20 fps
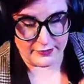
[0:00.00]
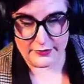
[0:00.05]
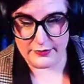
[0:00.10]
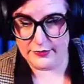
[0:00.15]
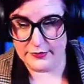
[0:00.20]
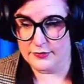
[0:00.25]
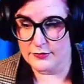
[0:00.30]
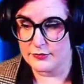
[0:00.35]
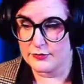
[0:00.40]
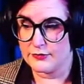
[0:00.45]

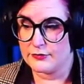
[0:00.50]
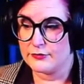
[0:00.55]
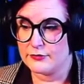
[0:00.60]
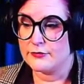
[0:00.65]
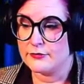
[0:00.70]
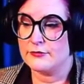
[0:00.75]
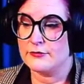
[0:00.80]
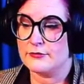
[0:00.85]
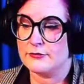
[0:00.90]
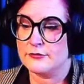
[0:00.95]

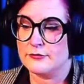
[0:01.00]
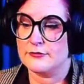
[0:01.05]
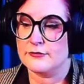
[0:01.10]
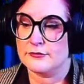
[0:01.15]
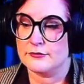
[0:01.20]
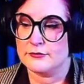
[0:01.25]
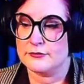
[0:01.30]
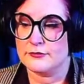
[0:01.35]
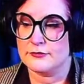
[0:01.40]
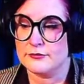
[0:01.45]

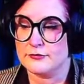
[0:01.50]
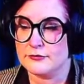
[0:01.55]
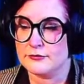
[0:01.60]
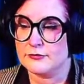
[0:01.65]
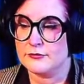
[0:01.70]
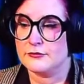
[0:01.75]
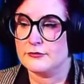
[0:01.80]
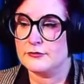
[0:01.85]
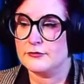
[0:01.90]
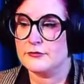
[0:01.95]

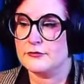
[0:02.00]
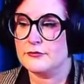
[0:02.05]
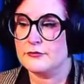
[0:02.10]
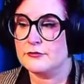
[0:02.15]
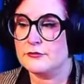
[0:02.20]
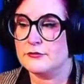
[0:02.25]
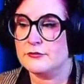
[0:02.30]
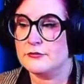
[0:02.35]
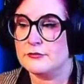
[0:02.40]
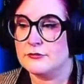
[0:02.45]
(silence)